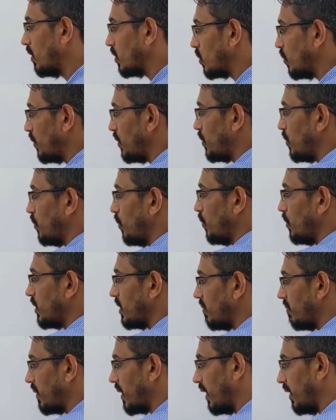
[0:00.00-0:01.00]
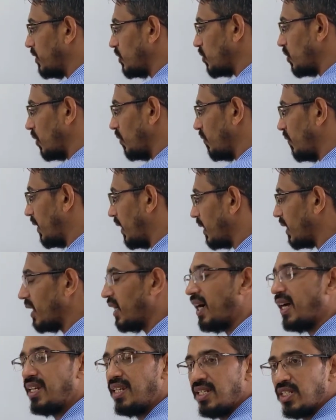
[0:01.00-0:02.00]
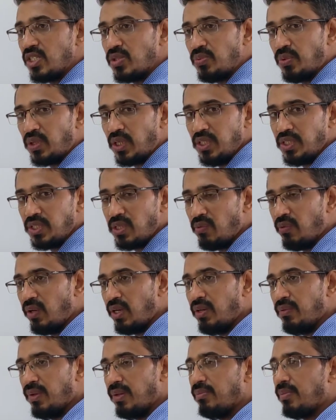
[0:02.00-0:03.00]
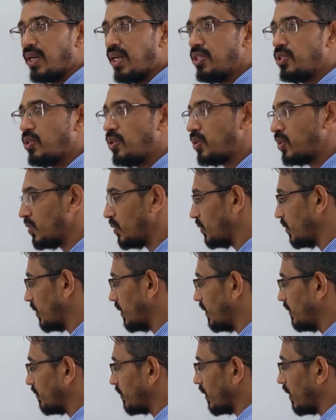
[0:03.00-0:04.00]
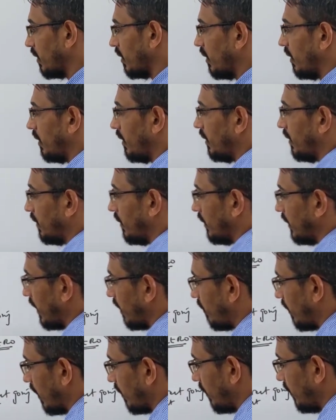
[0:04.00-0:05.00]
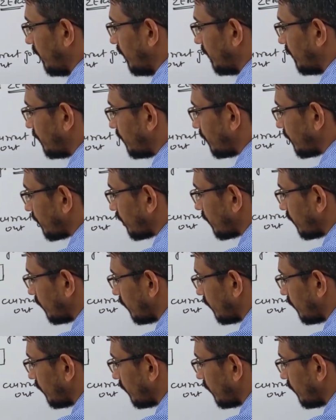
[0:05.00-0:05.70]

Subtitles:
So we choose the branch of what? Highest potential. Only one branch you choose. Then what you do?